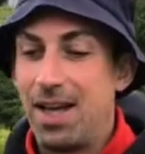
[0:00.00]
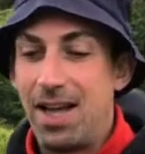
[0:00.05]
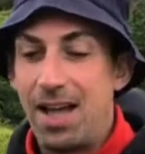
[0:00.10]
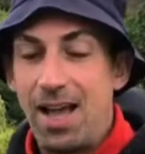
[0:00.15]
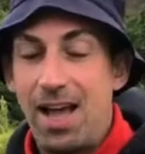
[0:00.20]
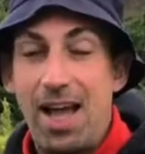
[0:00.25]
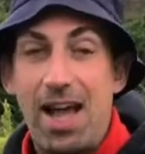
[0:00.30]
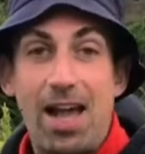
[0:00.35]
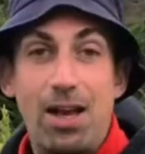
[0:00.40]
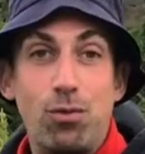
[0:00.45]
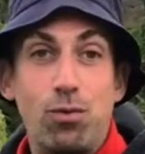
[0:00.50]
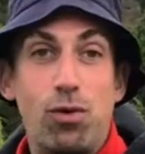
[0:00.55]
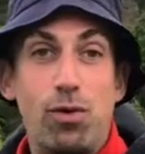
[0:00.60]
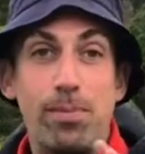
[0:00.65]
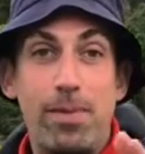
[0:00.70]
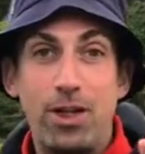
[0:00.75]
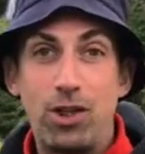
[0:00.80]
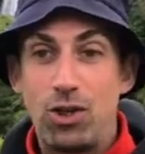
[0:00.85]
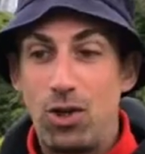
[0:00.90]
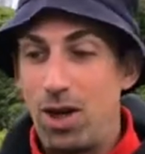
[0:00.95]
And we'll
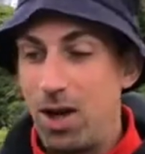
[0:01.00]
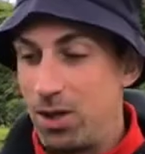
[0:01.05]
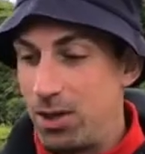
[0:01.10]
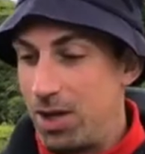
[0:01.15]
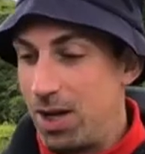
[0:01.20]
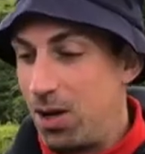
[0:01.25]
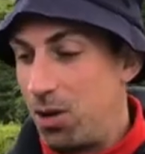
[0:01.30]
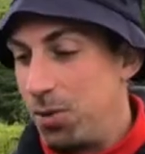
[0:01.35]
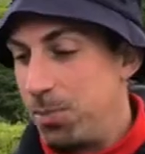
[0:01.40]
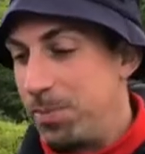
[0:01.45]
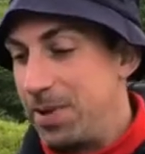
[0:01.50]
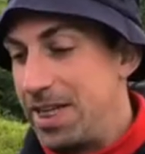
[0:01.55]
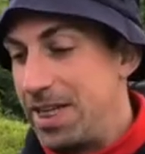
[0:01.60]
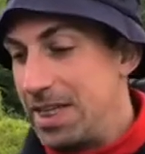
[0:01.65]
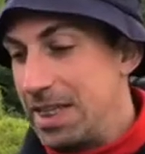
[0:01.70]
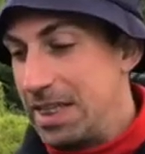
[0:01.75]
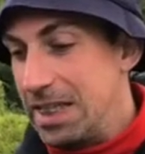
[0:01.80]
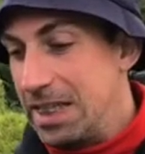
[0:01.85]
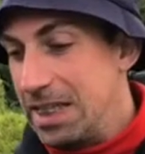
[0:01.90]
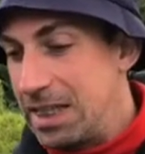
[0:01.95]
measure out our
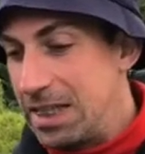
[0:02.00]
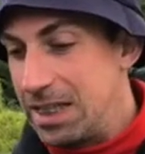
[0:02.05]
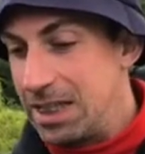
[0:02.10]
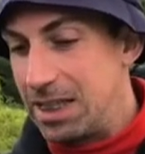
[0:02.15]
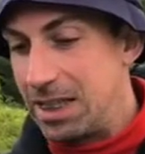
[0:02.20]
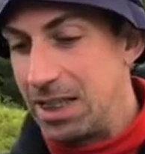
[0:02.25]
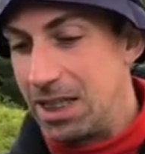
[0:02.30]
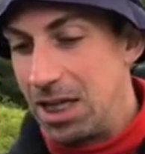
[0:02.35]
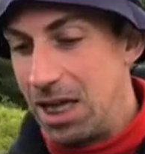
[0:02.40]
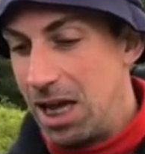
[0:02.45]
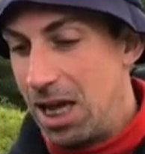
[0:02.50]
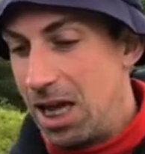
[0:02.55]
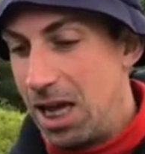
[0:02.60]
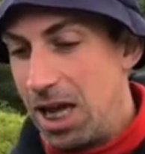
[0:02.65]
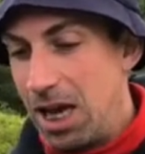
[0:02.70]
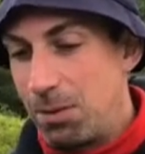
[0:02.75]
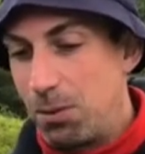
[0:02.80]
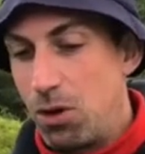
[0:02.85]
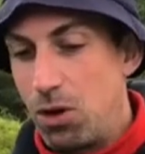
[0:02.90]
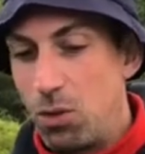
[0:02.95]
beans. And I'm
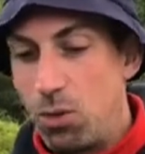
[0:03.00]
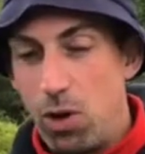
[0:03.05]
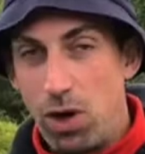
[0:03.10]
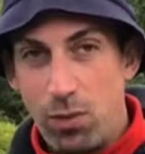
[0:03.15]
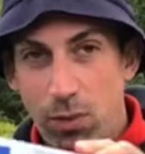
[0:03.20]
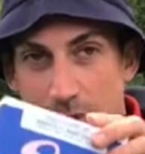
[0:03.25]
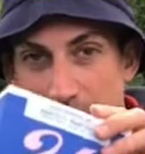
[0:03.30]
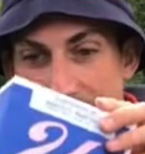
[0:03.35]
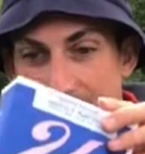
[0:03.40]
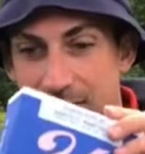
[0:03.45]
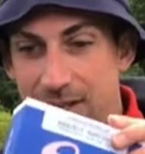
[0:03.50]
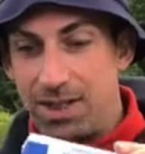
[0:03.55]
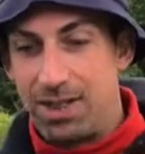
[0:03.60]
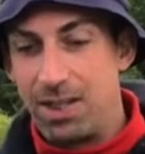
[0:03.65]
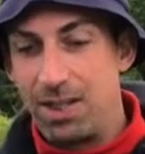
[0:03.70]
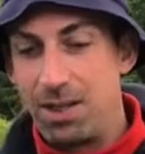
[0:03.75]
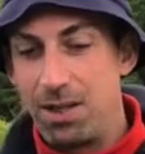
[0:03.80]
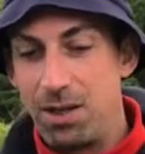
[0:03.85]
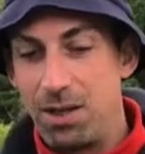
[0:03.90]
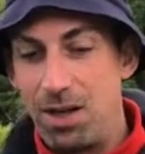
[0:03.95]
going to work with this
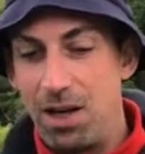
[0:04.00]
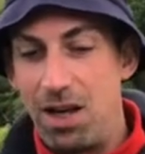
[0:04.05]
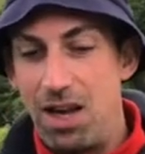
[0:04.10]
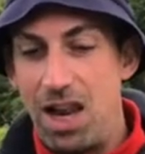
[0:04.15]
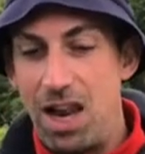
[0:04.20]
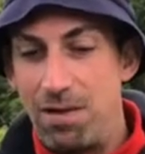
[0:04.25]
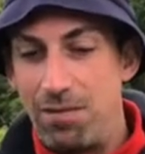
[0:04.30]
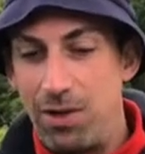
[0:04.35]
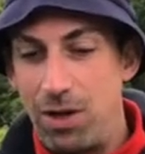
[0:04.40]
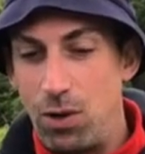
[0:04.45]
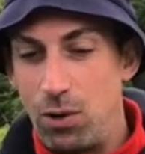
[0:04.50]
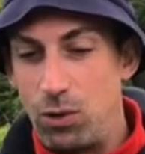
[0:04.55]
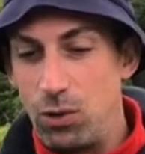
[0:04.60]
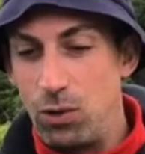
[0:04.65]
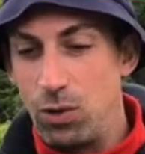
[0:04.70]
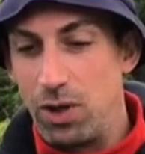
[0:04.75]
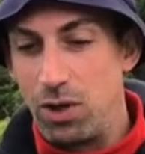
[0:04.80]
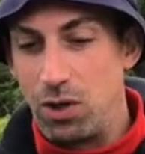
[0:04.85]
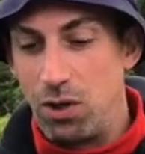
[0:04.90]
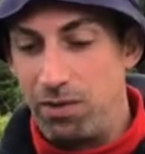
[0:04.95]
lovely Honduran
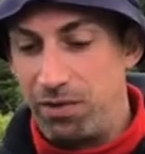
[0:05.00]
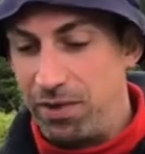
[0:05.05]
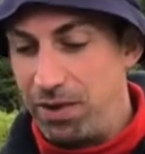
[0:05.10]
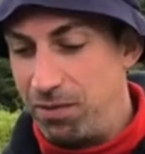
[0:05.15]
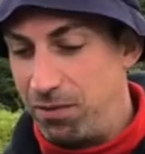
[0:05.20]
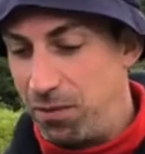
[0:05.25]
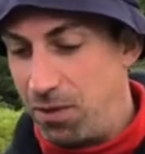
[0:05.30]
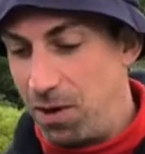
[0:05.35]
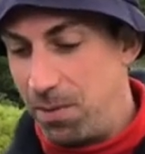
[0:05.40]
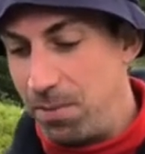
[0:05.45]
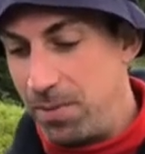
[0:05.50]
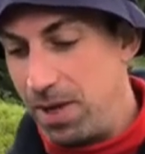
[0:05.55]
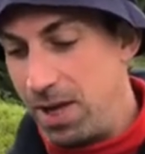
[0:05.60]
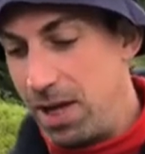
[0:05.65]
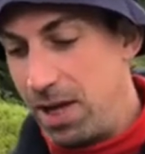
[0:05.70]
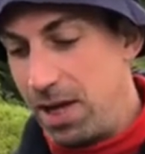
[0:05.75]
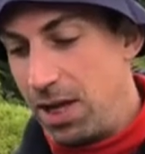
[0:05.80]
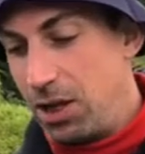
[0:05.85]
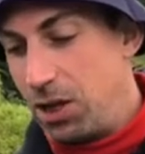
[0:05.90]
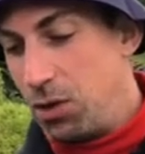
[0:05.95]
coffee from
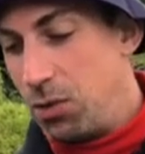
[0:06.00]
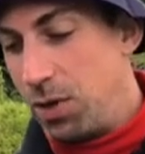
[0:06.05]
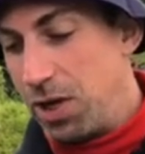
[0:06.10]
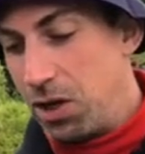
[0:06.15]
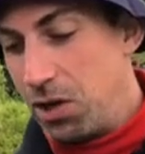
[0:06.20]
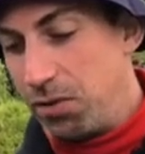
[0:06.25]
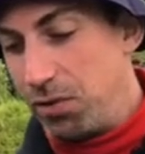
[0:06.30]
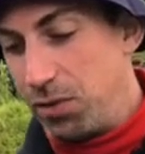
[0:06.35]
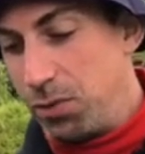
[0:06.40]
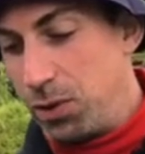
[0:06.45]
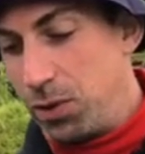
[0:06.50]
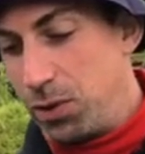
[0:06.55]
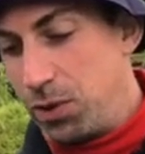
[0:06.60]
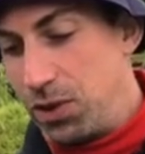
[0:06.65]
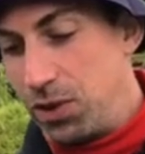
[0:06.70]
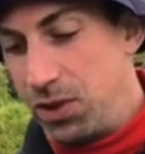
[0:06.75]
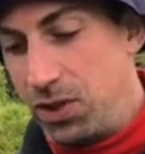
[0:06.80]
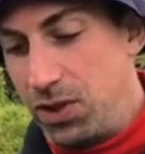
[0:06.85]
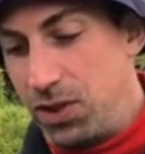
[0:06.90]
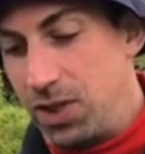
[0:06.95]
Yui Coffee
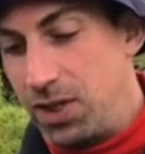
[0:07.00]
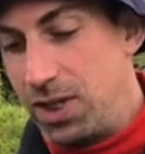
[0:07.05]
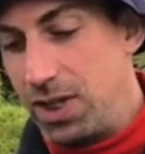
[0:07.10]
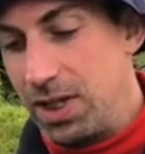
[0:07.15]
Roasters.